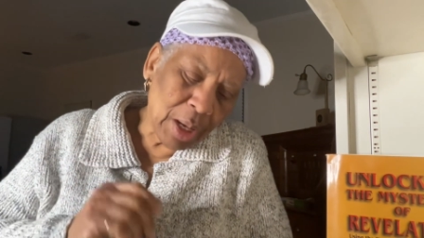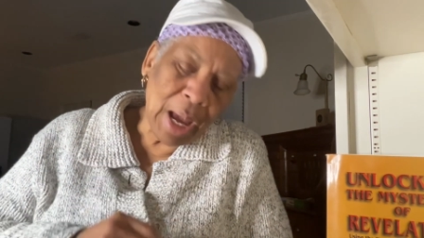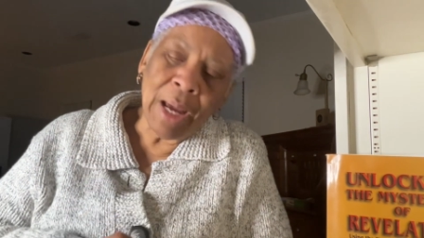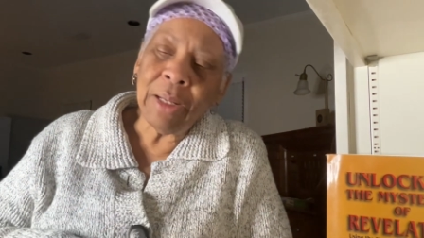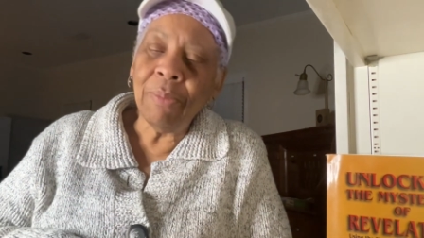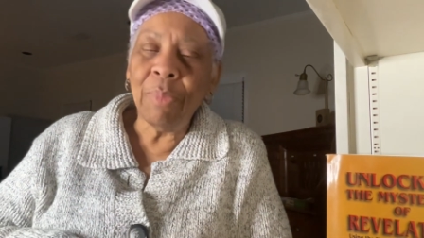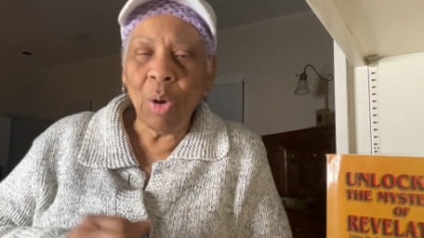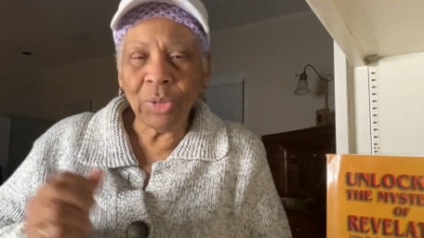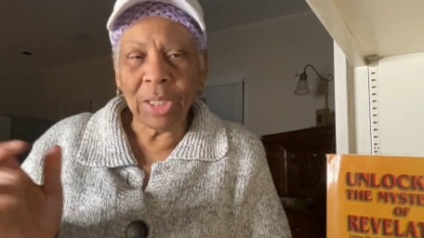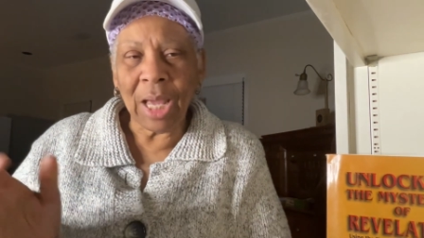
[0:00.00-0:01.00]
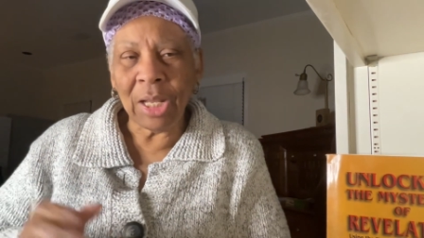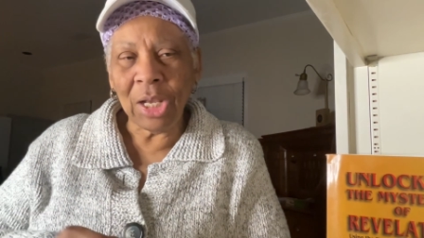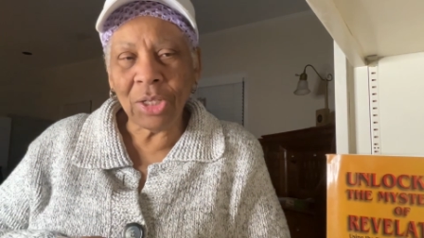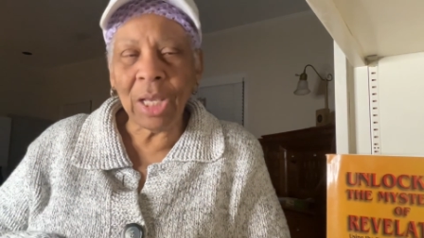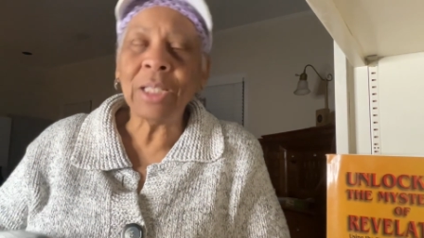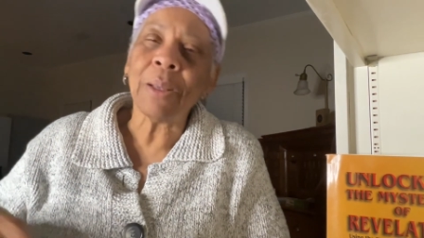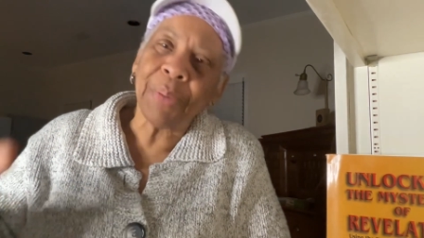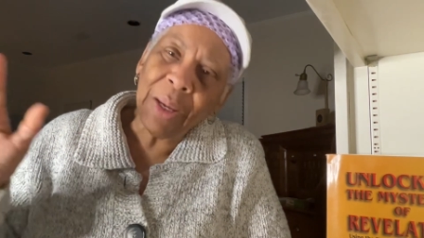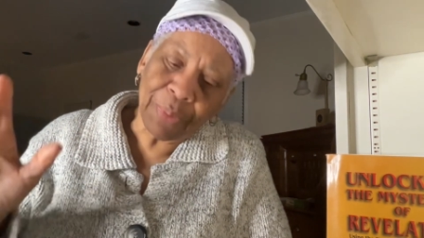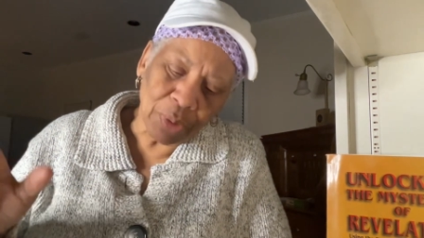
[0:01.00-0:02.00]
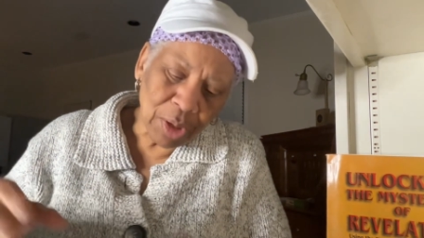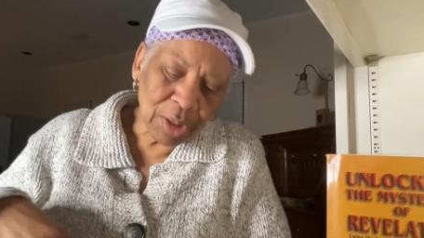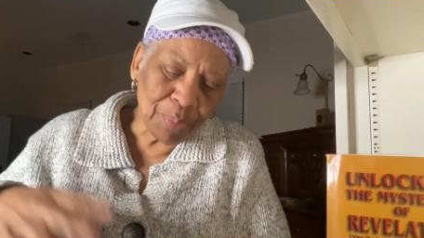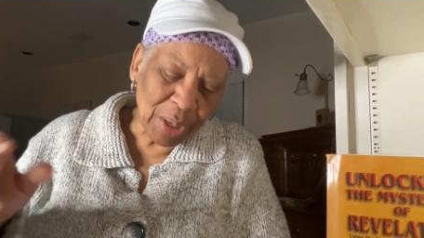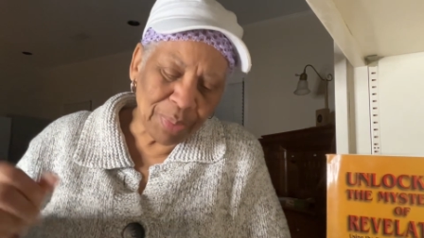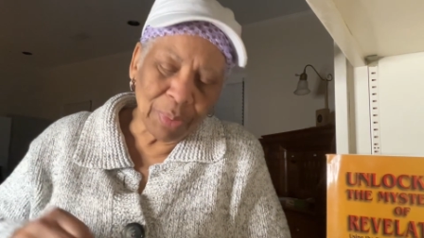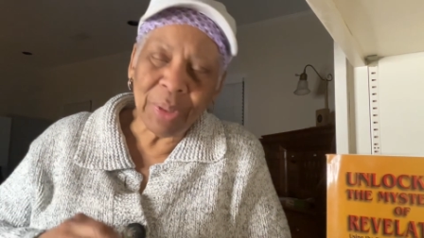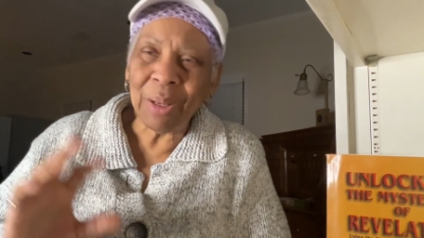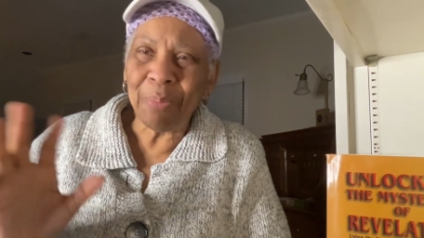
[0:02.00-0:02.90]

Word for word: And then Moses had an issue. It's the people, the people. But the